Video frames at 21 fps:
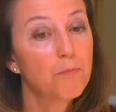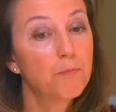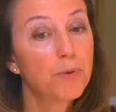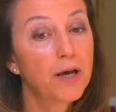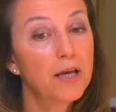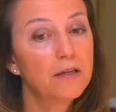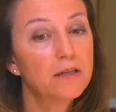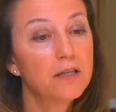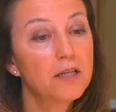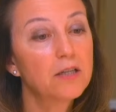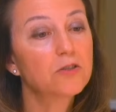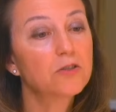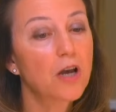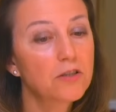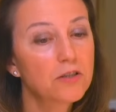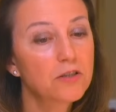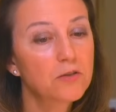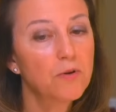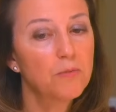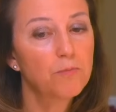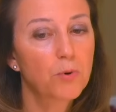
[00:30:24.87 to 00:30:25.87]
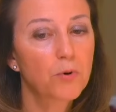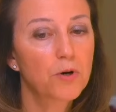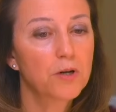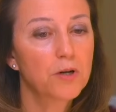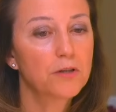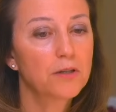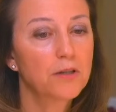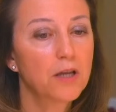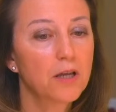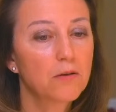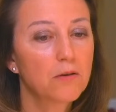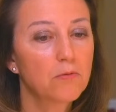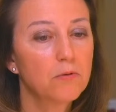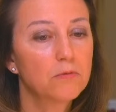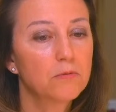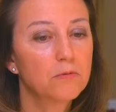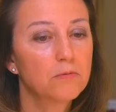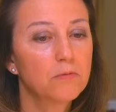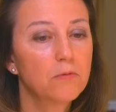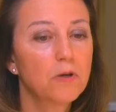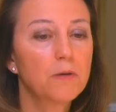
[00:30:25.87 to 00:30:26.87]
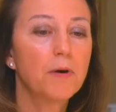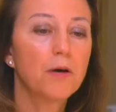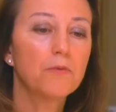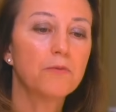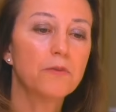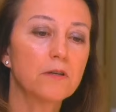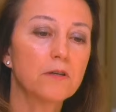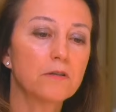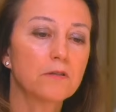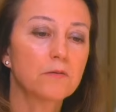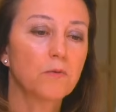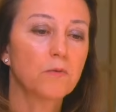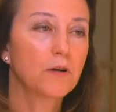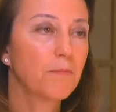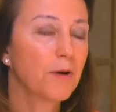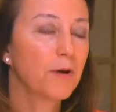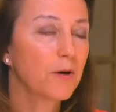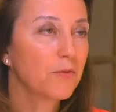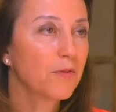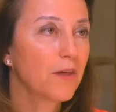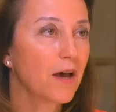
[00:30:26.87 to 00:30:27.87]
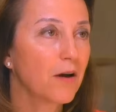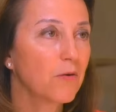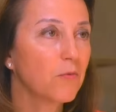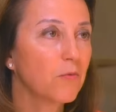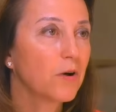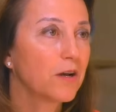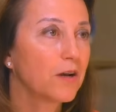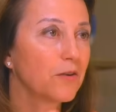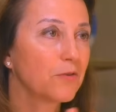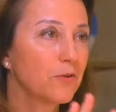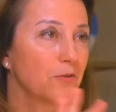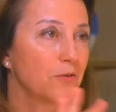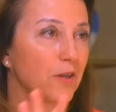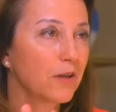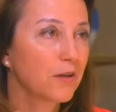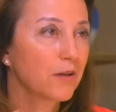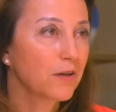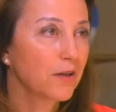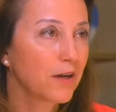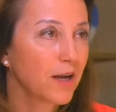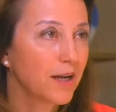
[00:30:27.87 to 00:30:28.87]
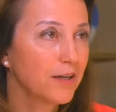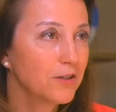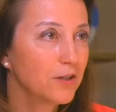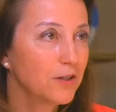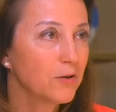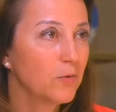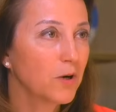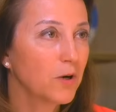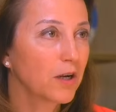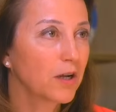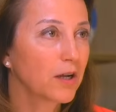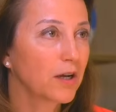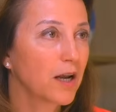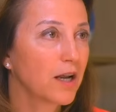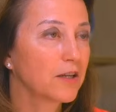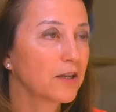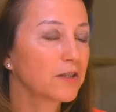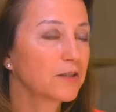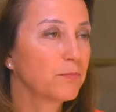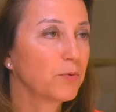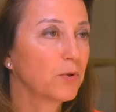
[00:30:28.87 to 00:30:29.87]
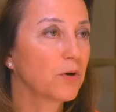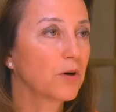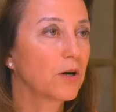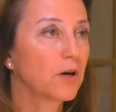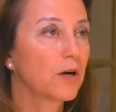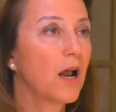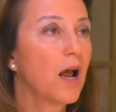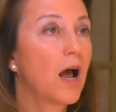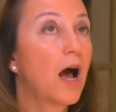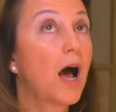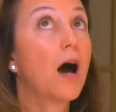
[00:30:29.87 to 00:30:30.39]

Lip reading: But it's also important to think, well, what about this? What about that? What other thing could I do? What could I explore?